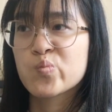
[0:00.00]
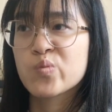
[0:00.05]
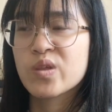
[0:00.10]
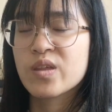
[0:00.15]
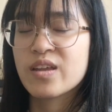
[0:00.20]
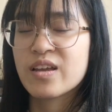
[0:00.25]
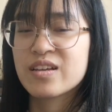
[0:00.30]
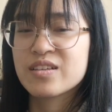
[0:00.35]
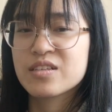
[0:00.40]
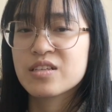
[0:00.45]

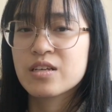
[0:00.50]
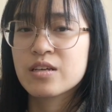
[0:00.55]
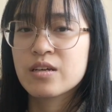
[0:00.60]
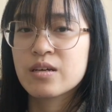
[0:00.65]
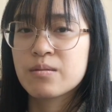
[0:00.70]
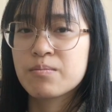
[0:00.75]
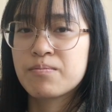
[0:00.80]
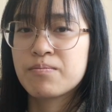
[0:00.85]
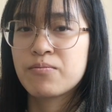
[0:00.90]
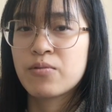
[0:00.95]
that's
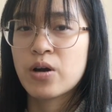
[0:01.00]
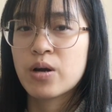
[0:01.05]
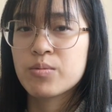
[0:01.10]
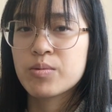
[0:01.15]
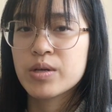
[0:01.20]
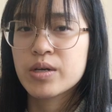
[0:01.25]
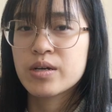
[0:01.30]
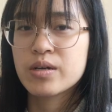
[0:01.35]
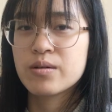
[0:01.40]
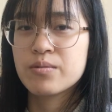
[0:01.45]

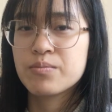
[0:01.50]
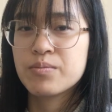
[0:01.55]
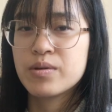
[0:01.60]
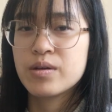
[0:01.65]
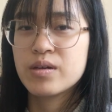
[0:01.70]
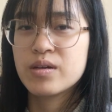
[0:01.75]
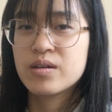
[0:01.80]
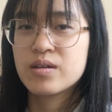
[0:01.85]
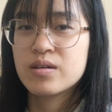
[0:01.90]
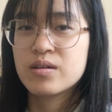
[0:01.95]
probably gonna
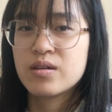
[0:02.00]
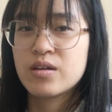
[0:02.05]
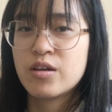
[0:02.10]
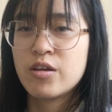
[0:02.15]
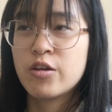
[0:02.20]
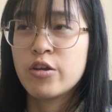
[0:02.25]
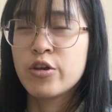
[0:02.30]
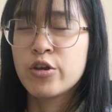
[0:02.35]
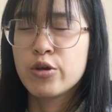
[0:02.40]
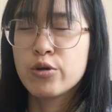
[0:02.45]
be a
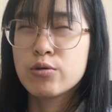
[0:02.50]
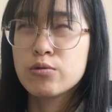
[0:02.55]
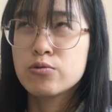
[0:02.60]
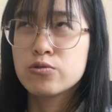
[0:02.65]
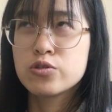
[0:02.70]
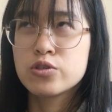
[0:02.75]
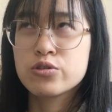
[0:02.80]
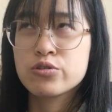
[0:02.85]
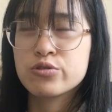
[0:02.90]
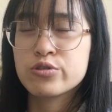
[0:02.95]

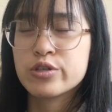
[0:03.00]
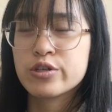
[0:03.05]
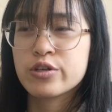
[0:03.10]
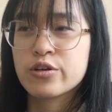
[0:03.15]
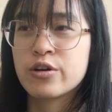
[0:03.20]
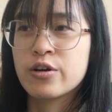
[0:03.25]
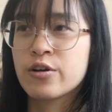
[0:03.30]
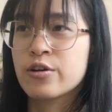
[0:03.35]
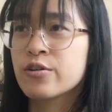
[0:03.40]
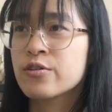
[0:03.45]
huge learning
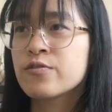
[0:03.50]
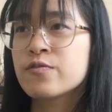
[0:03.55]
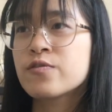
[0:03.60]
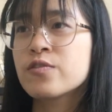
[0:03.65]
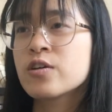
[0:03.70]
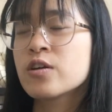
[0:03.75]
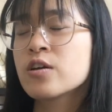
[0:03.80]
curve.